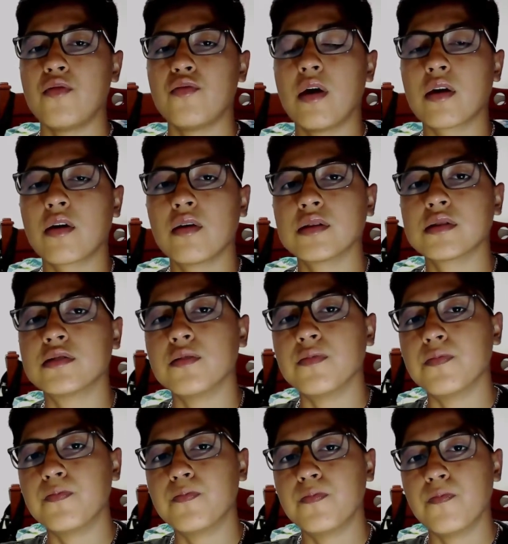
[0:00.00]
You are going
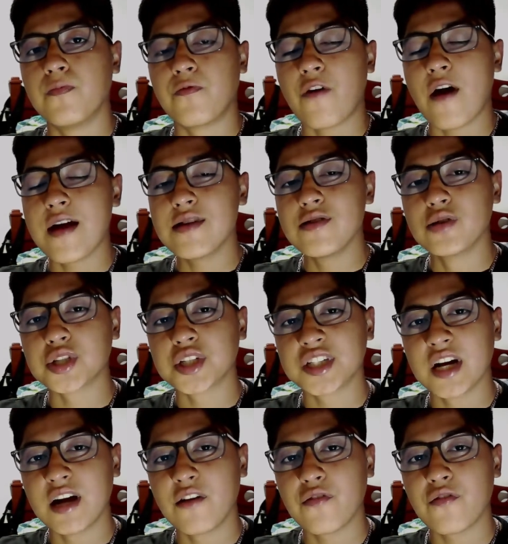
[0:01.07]
to find
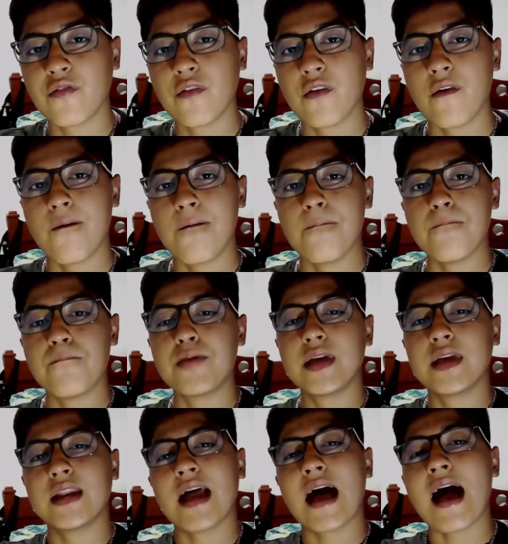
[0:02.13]
yourself
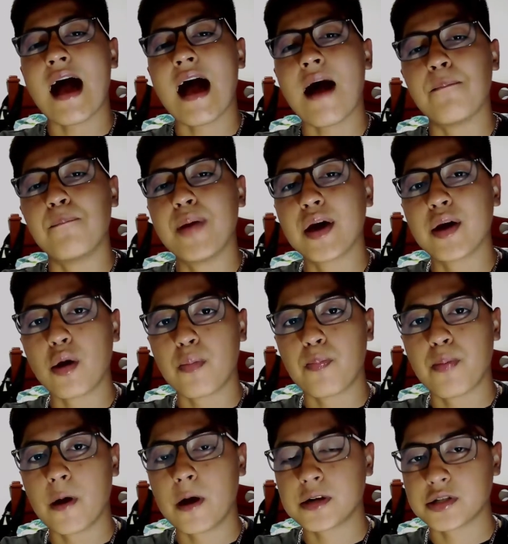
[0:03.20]
being a better
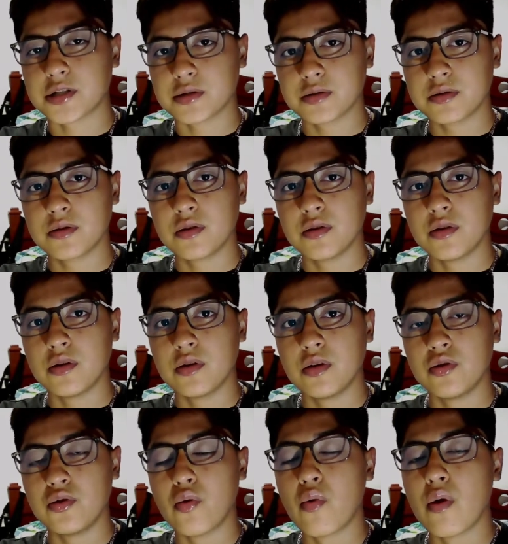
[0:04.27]
person.
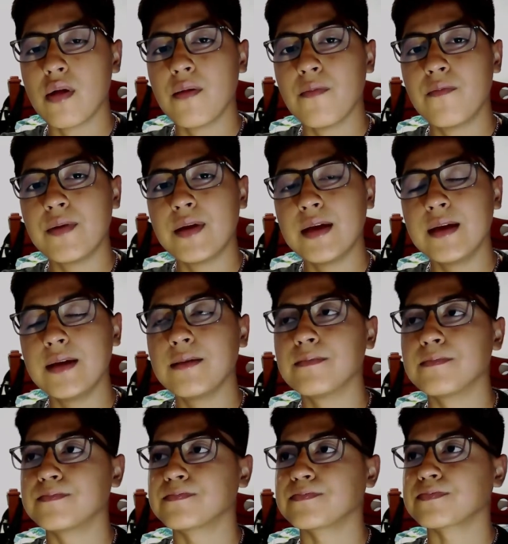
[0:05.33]
You will
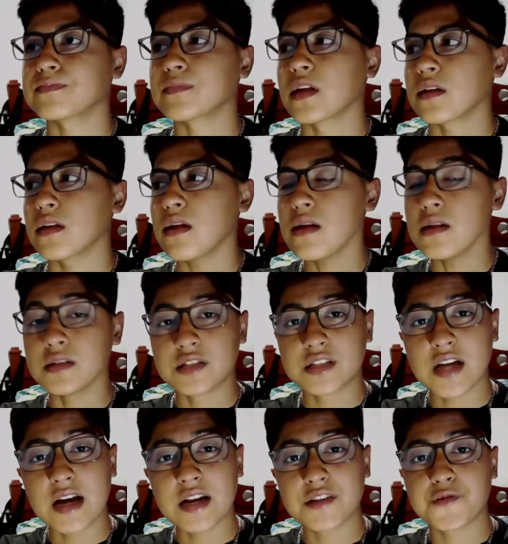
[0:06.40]
be
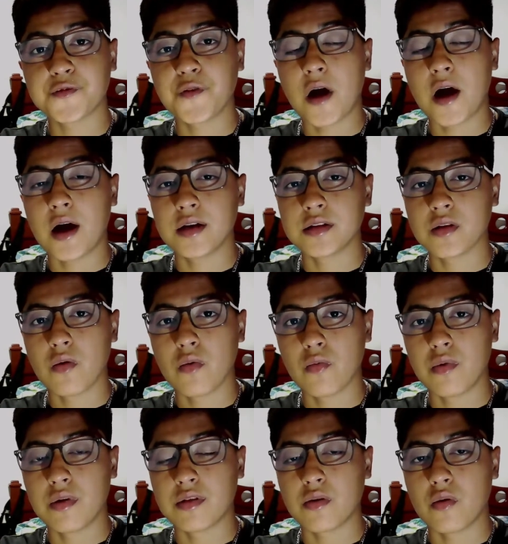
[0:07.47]
satisfied
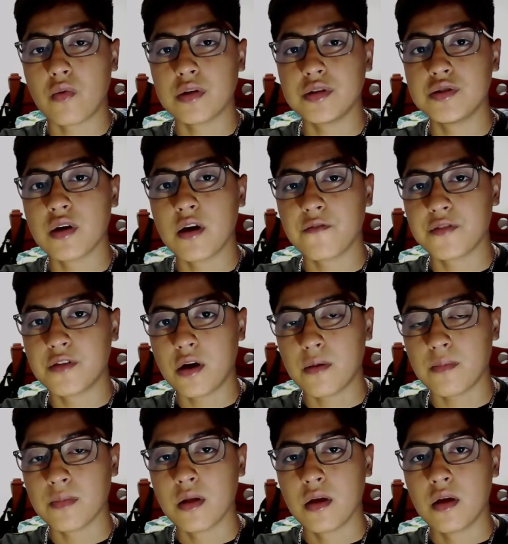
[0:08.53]
with what you have
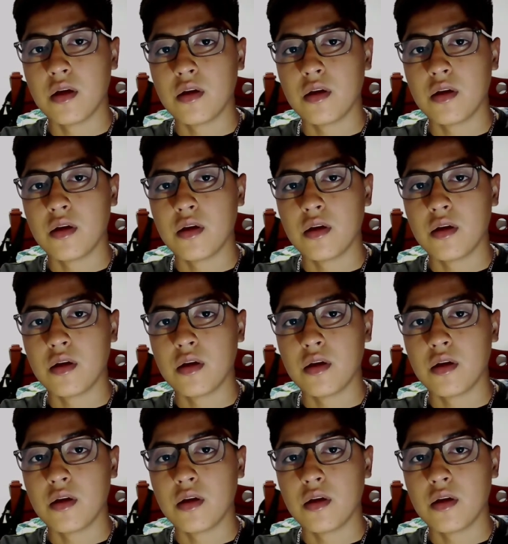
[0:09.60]
done.